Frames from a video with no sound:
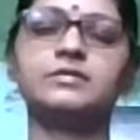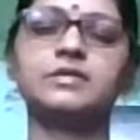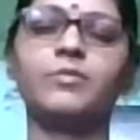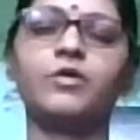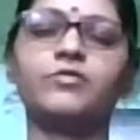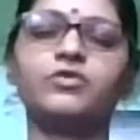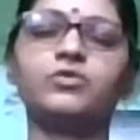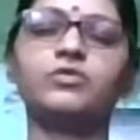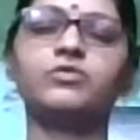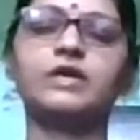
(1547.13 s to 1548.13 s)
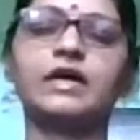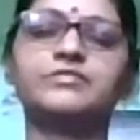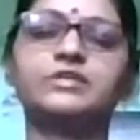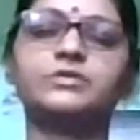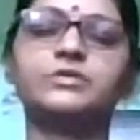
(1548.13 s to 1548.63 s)
Some of you,
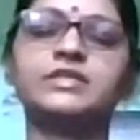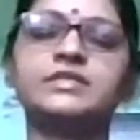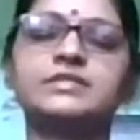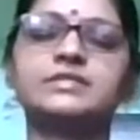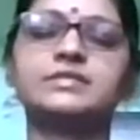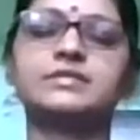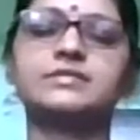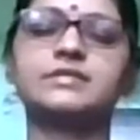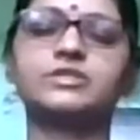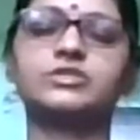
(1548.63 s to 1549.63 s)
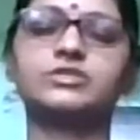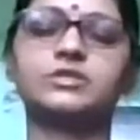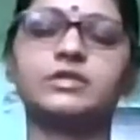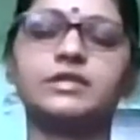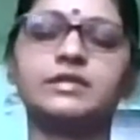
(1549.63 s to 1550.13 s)
after doing such
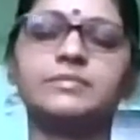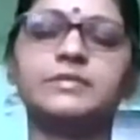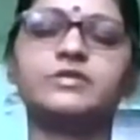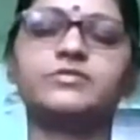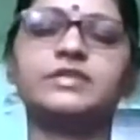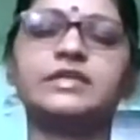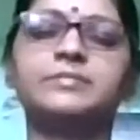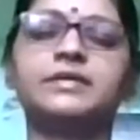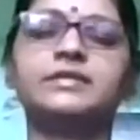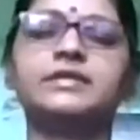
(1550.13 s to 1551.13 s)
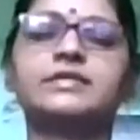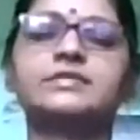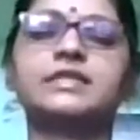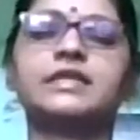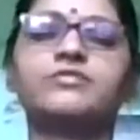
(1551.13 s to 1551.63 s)
little bit of deep breathing
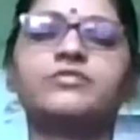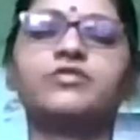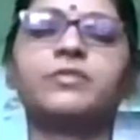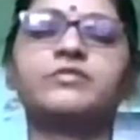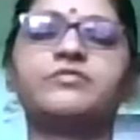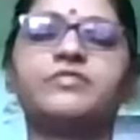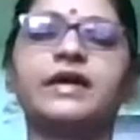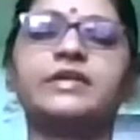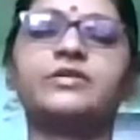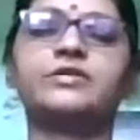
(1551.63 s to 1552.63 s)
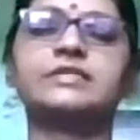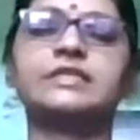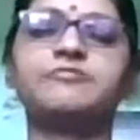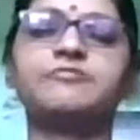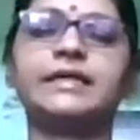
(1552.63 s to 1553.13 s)
itself, you might find
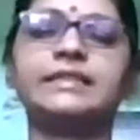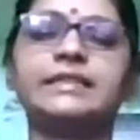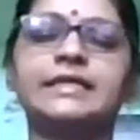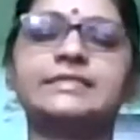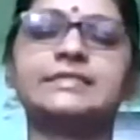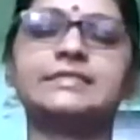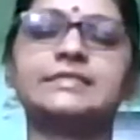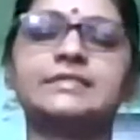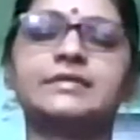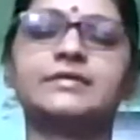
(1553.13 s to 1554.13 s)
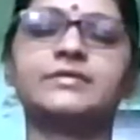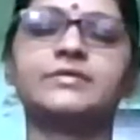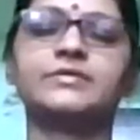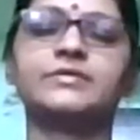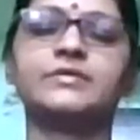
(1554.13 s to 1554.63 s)
yourself breathless.
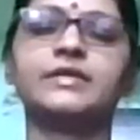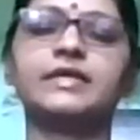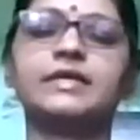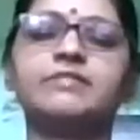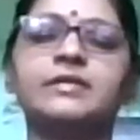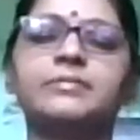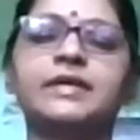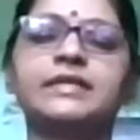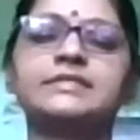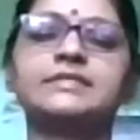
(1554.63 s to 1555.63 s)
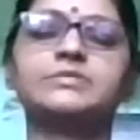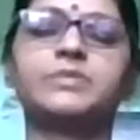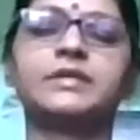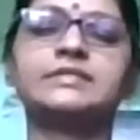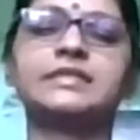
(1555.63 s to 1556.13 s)
Recovery breaths
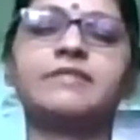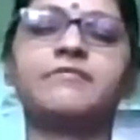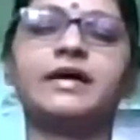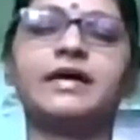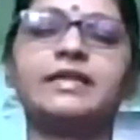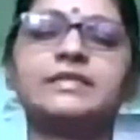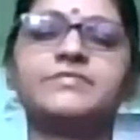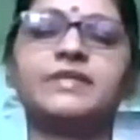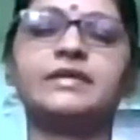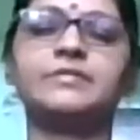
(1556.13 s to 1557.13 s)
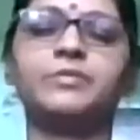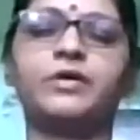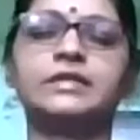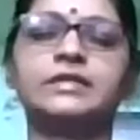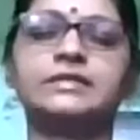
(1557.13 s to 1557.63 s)
once in a while is very
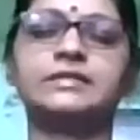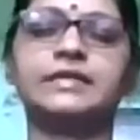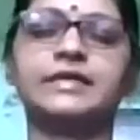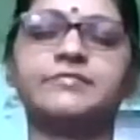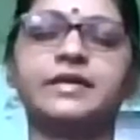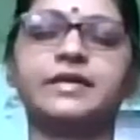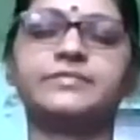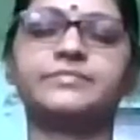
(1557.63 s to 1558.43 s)
important in that way.